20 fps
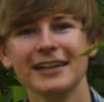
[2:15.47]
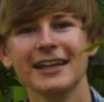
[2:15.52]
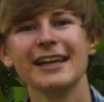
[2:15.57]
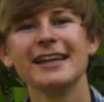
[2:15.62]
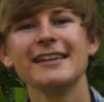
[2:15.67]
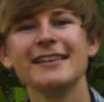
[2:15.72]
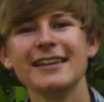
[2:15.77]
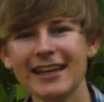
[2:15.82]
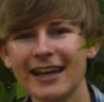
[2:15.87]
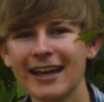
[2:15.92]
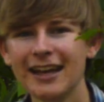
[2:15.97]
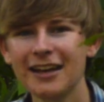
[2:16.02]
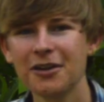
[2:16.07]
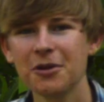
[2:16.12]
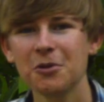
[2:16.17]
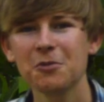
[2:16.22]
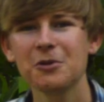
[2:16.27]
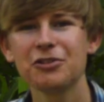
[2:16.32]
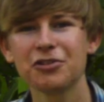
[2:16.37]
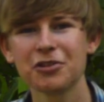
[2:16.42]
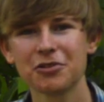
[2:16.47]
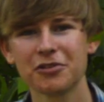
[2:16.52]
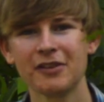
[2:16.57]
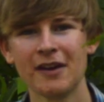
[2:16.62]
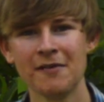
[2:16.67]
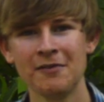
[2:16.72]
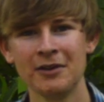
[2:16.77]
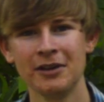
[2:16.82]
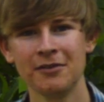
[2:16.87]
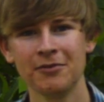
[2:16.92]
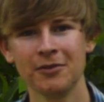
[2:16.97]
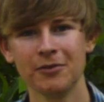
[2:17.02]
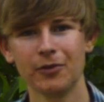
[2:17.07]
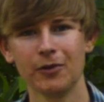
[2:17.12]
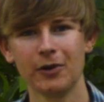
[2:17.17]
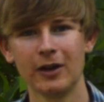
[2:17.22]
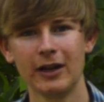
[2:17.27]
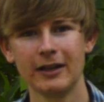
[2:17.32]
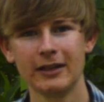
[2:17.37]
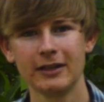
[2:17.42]
In the end, we chose 7 different
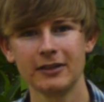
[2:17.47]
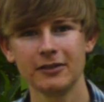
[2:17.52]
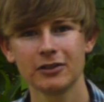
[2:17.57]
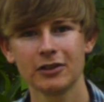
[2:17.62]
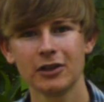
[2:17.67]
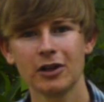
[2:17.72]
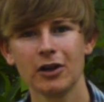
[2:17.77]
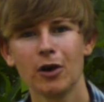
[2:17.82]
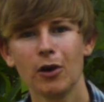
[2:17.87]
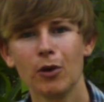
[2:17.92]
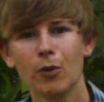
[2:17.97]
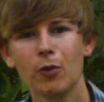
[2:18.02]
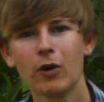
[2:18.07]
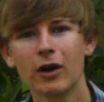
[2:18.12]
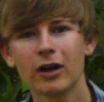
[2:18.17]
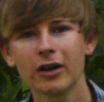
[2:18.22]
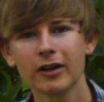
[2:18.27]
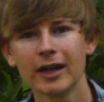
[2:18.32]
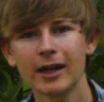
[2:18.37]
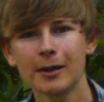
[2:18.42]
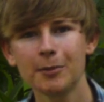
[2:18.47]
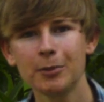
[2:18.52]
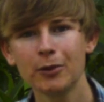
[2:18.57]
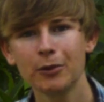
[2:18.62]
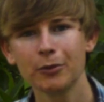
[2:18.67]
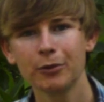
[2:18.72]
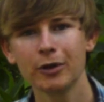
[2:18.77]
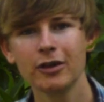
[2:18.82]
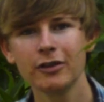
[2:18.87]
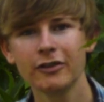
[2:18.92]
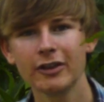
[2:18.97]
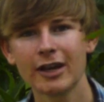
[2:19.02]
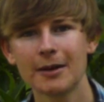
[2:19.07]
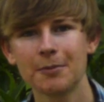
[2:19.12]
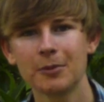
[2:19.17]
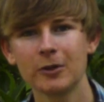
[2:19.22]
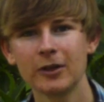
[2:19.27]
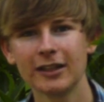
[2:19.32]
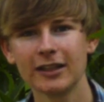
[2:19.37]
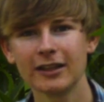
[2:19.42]
varieties: water apple, rose
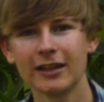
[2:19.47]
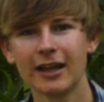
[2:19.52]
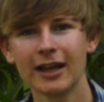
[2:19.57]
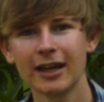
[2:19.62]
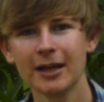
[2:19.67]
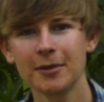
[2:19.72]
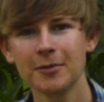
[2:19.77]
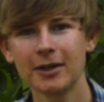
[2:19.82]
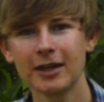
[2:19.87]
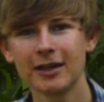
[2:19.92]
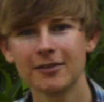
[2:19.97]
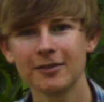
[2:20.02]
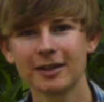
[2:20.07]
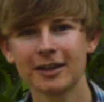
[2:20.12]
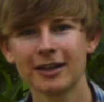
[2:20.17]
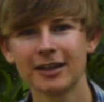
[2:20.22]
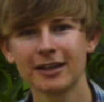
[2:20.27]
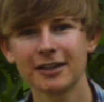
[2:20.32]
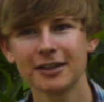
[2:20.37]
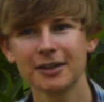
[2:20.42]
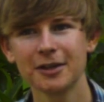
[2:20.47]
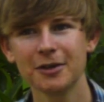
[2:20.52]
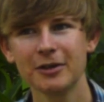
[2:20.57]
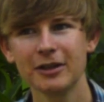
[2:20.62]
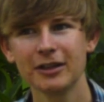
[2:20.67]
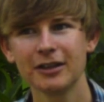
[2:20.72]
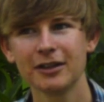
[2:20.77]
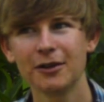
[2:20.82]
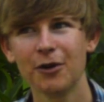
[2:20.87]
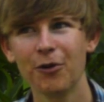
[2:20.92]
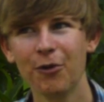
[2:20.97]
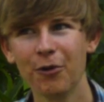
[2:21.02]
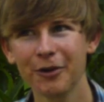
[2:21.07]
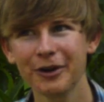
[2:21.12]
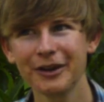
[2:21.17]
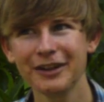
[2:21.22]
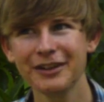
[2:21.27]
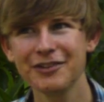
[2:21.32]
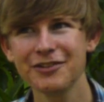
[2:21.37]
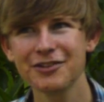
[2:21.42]
apple, lime, avocado,
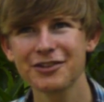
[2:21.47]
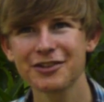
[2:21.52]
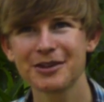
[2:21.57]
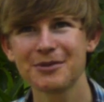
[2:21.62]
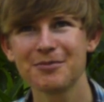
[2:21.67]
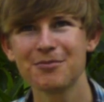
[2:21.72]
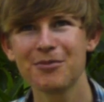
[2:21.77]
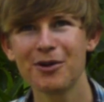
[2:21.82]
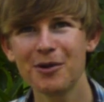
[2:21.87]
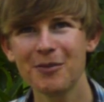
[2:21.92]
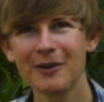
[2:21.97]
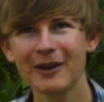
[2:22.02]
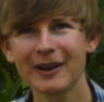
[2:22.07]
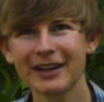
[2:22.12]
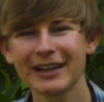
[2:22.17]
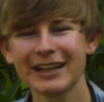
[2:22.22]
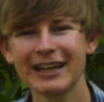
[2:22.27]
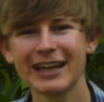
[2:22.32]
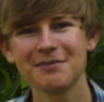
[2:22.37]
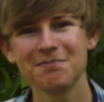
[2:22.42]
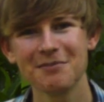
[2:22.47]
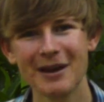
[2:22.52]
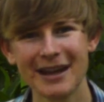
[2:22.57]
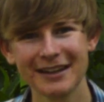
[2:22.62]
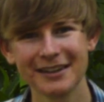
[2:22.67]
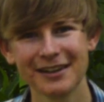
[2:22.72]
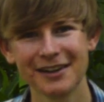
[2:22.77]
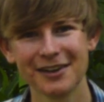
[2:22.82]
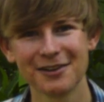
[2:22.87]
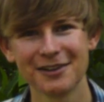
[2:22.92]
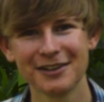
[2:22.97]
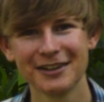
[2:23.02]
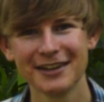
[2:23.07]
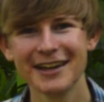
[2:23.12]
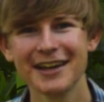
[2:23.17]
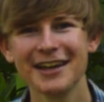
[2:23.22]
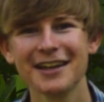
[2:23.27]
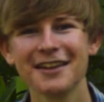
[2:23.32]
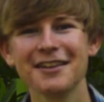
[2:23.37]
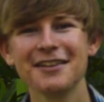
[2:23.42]
orange, mulberry, and mango.
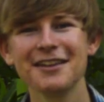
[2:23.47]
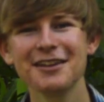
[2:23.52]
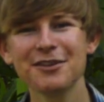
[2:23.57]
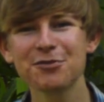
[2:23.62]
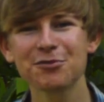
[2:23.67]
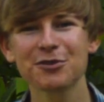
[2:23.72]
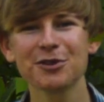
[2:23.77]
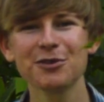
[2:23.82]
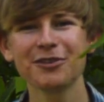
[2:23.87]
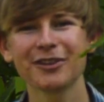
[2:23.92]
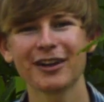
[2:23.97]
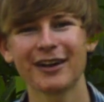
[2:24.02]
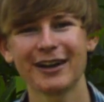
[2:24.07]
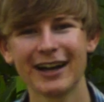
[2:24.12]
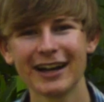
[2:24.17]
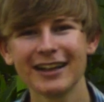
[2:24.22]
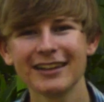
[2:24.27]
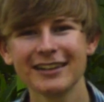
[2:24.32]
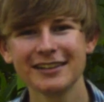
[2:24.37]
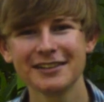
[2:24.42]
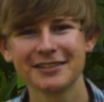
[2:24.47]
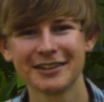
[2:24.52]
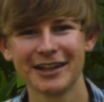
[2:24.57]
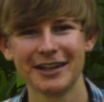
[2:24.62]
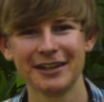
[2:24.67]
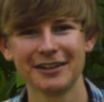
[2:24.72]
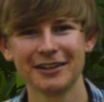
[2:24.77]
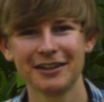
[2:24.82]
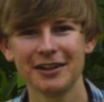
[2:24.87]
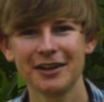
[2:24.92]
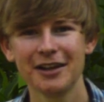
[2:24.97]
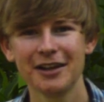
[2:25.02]
These fruits are highly desired.